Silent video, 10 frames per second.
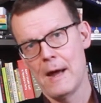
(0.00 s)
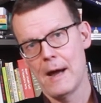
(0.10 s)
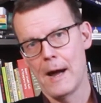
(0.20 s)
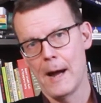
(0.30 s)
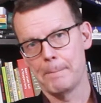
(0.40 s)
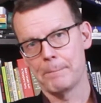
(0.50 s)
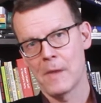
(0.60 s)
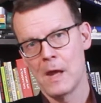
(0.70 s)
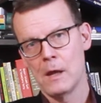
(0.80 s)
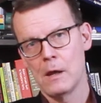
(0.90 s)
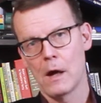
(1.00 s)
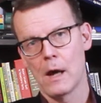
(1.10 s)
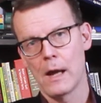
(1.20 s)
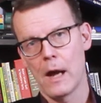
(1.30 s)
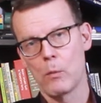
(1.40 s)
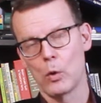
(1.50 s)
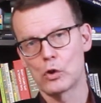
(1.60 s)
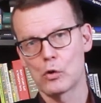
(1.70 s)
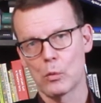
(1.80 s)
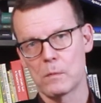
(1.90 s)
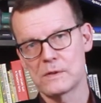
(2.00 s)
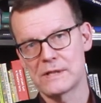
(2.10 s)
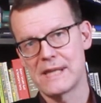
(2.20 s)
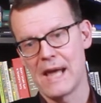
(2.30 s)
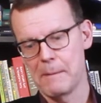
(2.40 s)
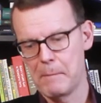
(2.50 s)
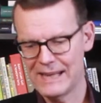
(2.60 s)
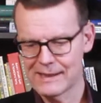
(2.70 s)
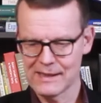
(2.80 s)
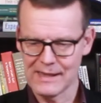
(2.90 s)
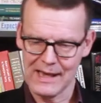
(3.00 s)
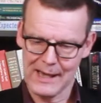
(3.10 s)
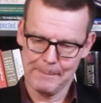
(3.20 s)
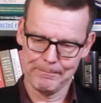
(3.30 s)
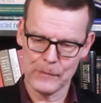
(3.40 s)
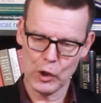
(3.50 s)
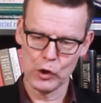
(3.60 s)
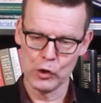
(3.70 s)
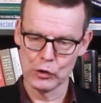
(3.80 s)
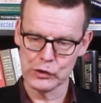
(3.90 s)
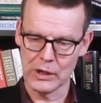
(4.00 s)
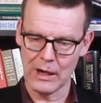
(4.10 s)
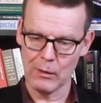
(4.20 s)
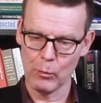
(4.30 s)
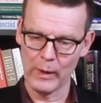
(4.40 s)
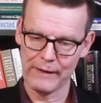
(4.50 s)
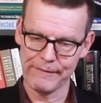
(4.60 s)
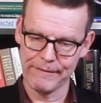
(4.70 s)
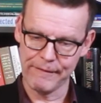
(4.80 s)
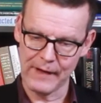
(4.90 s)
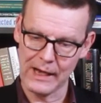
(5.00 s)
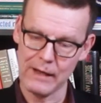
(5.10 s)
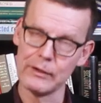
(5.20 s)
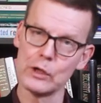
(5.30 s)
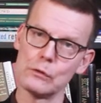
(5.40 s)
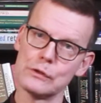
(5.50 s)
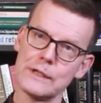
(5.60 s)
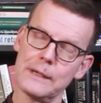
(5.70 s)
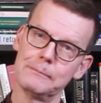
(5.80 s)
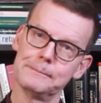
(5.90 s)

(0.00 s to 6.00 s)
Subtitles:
I want to stay a bit neutral with Leverkusen.